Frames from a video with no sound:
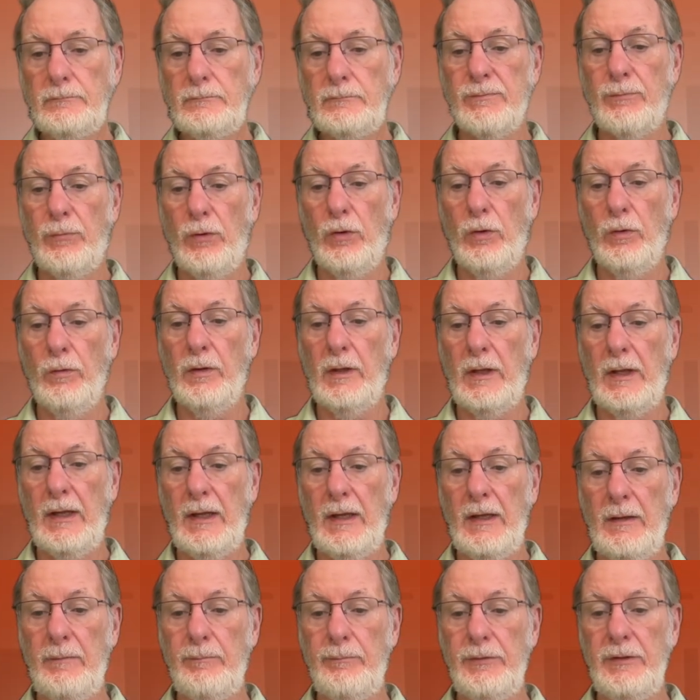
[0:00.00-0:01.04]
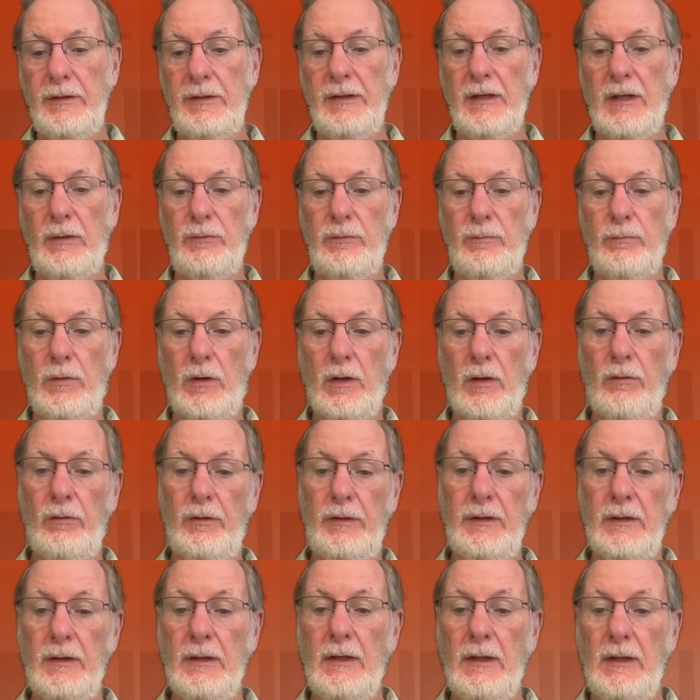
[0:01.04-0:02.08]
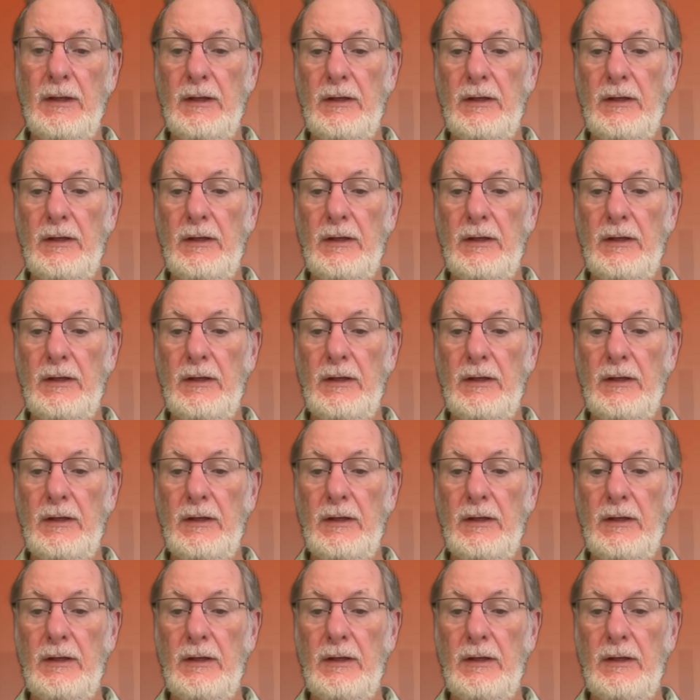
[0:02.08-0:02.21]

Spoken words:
Bone and PDL remodeling,